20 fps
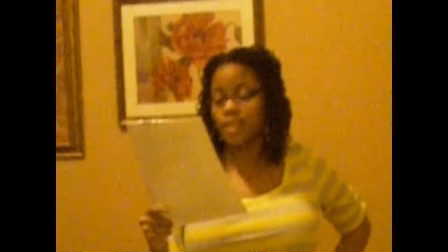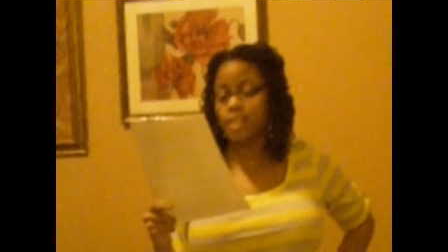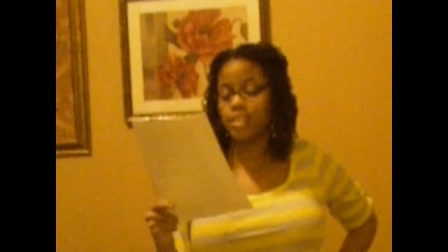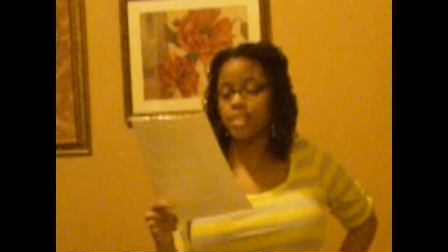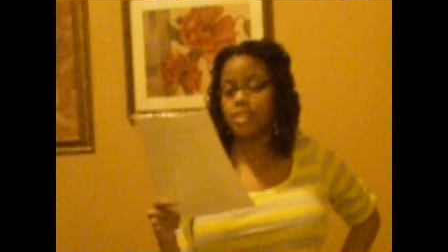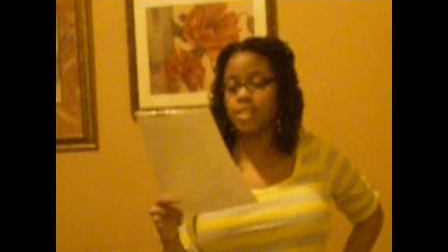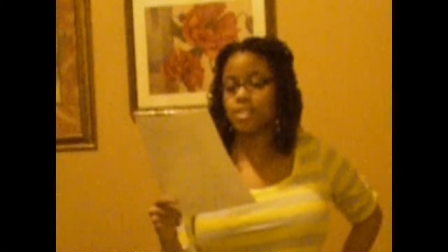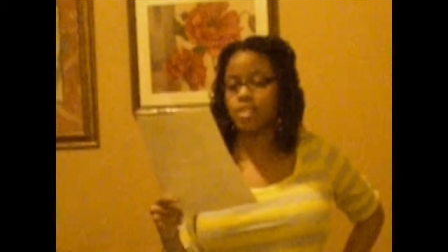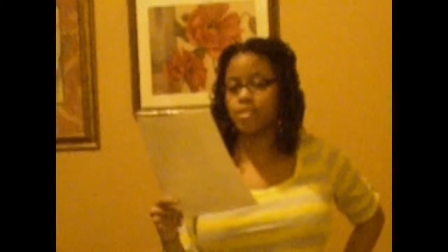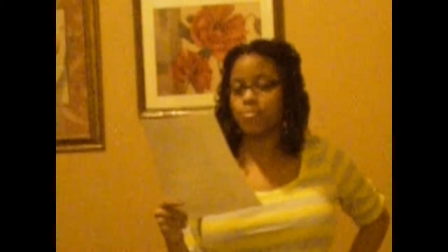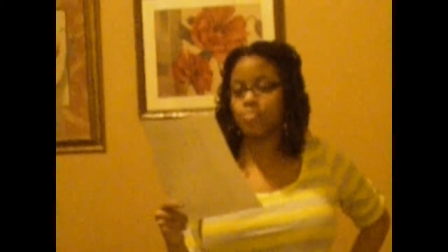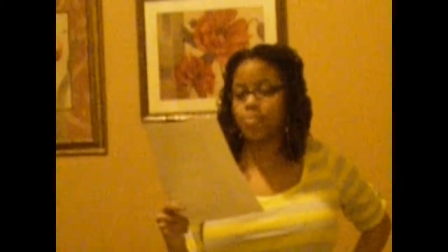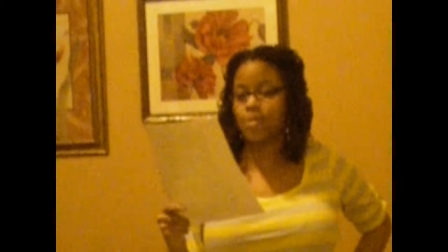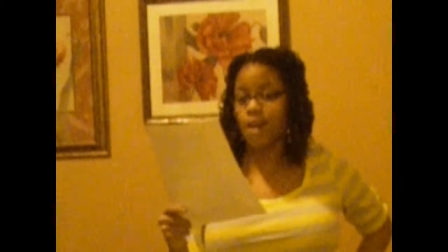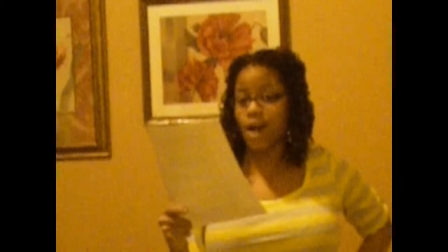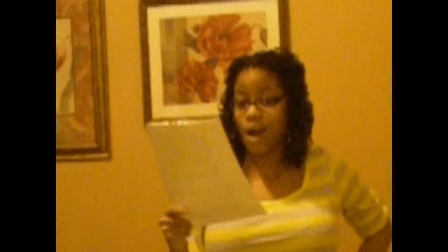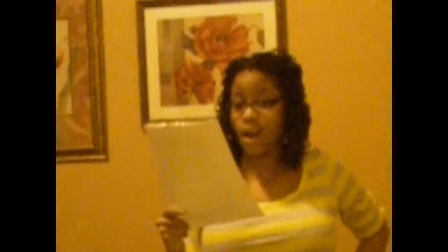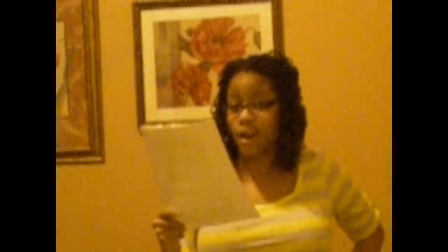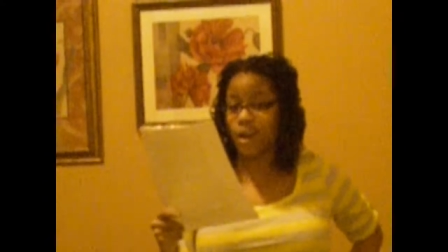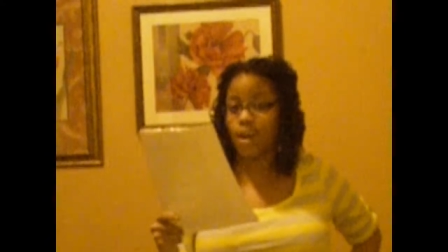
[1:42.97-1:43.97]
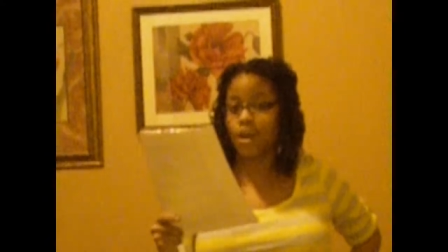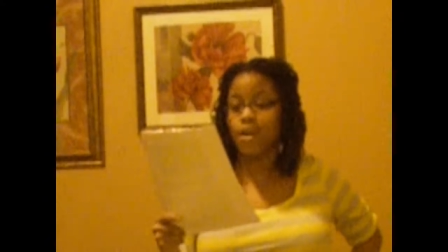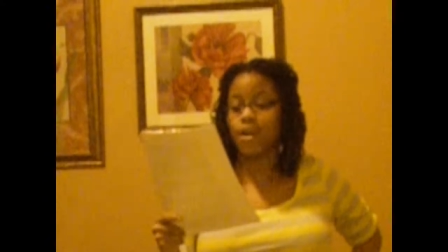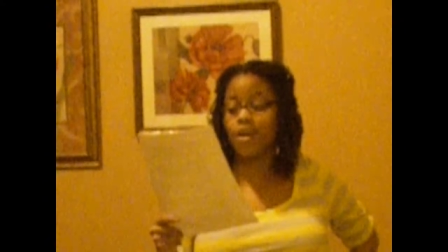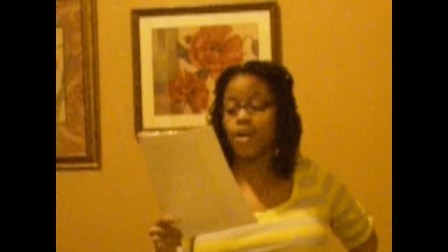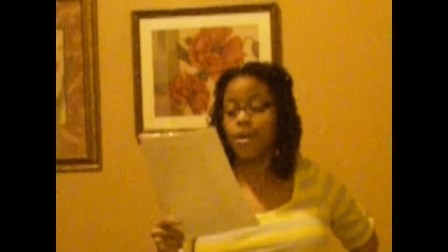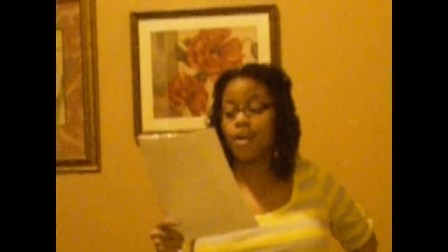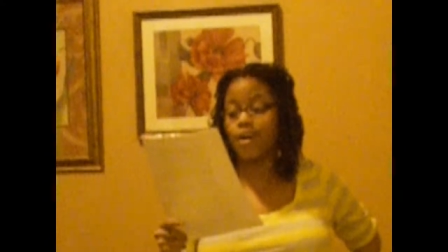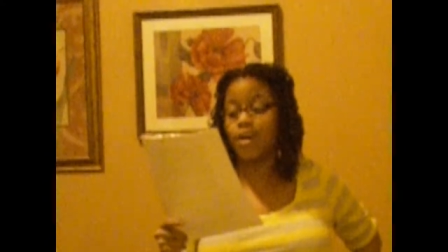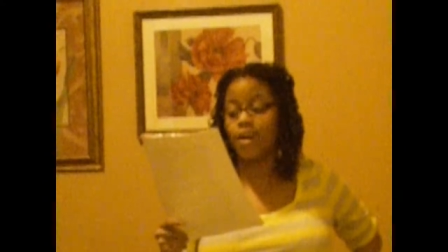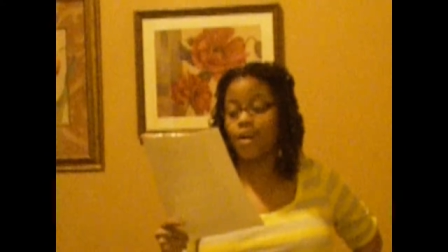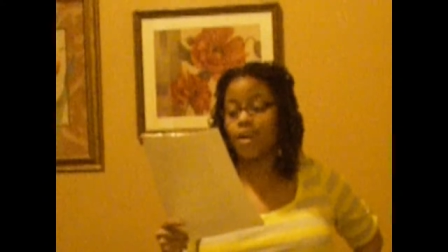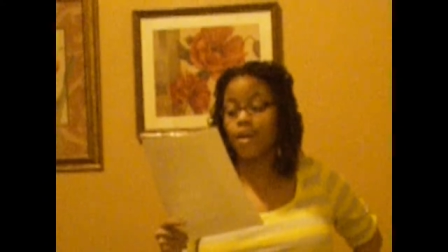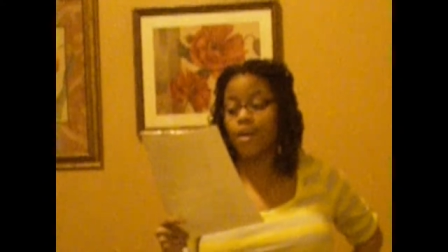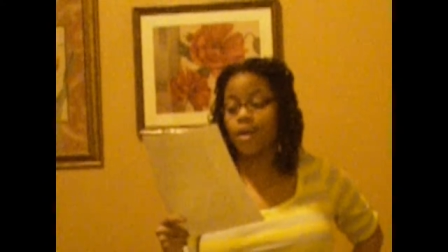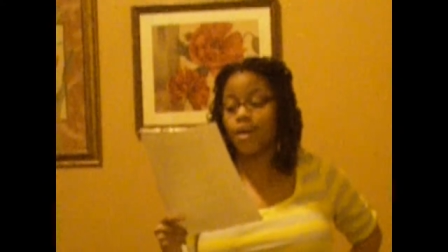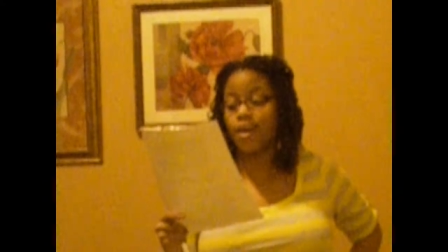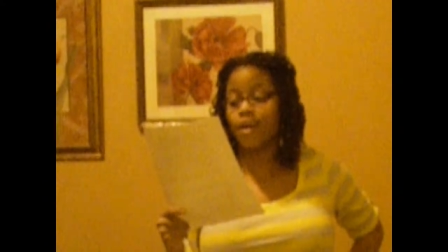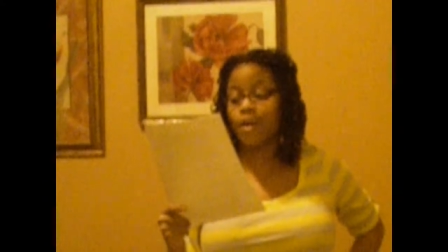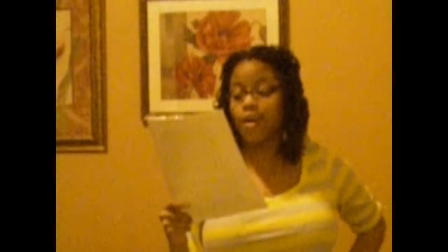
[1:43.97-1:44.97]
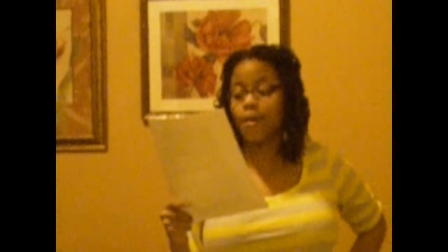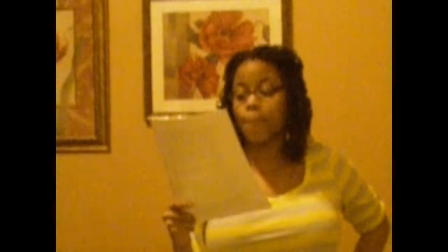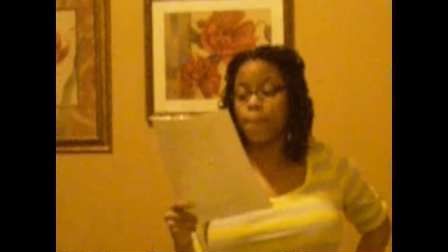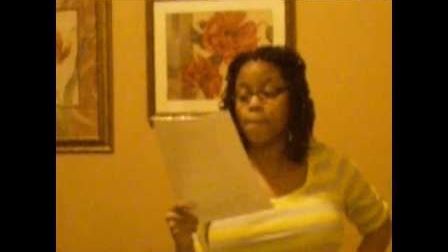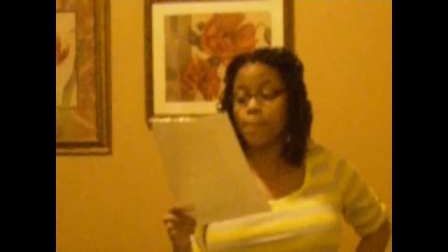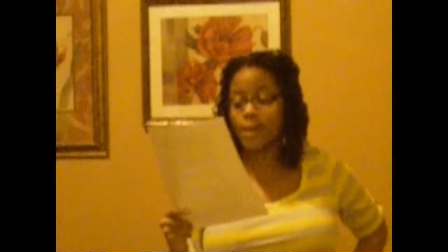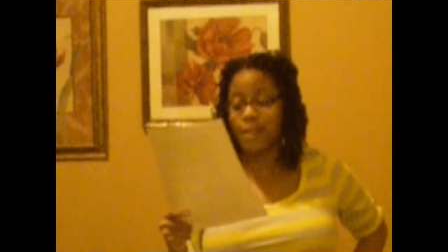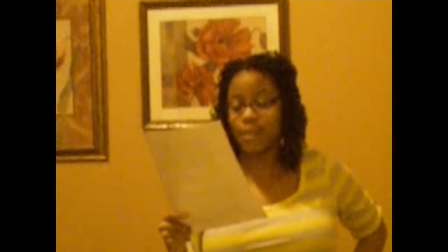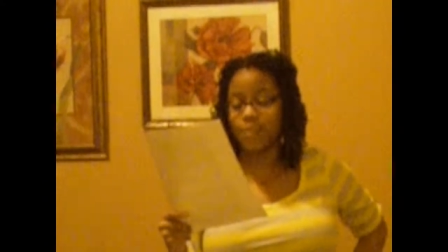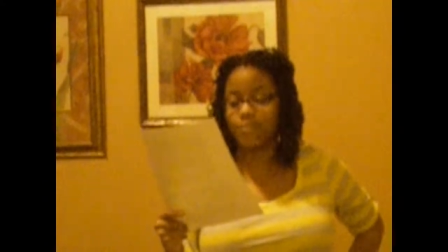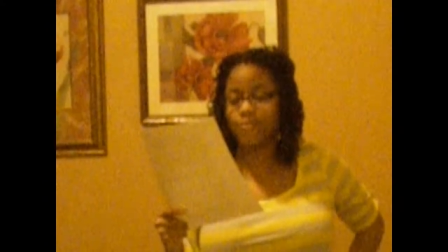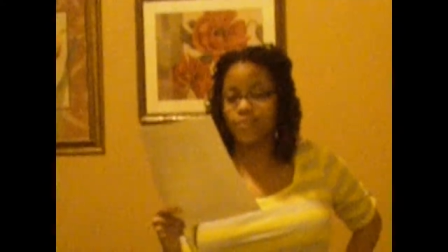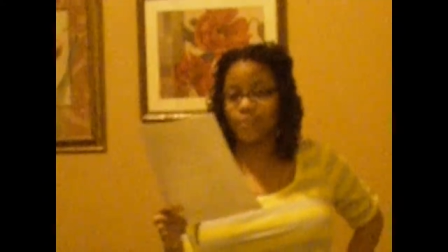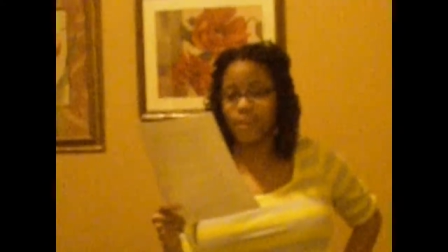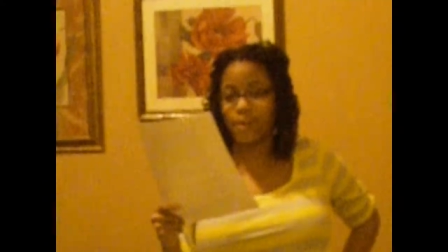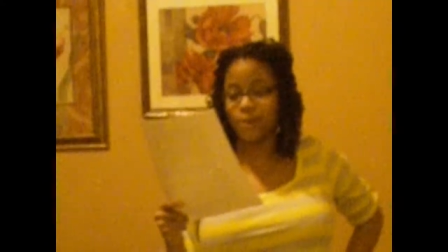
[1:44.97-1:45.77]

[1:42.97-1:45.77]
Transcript: They tend to block blood